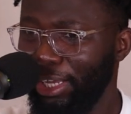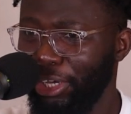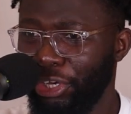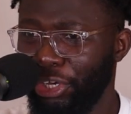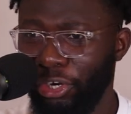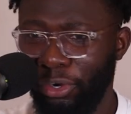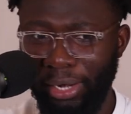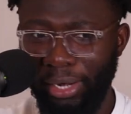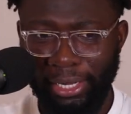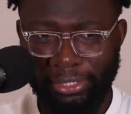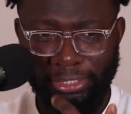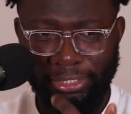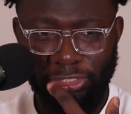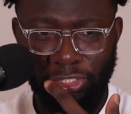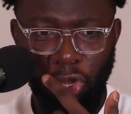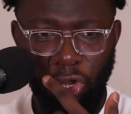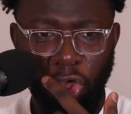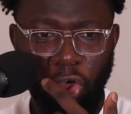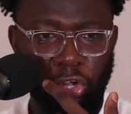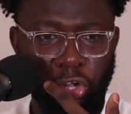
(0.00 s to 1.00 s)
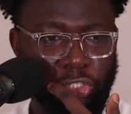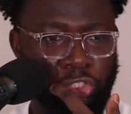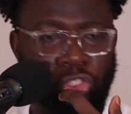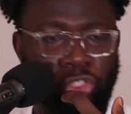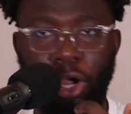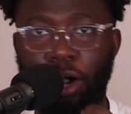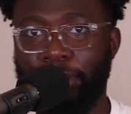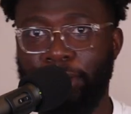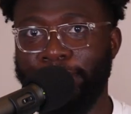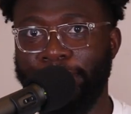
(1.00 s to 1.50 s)
you know, like there's a lot of
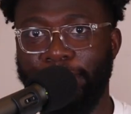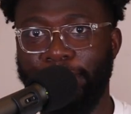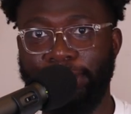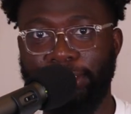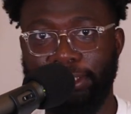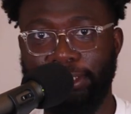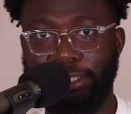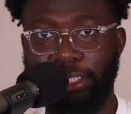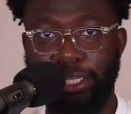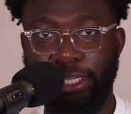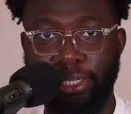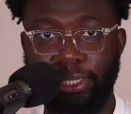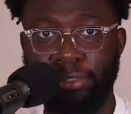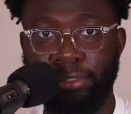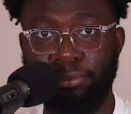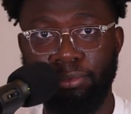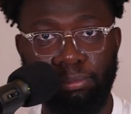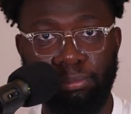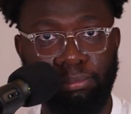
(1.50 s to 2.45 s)
toxicity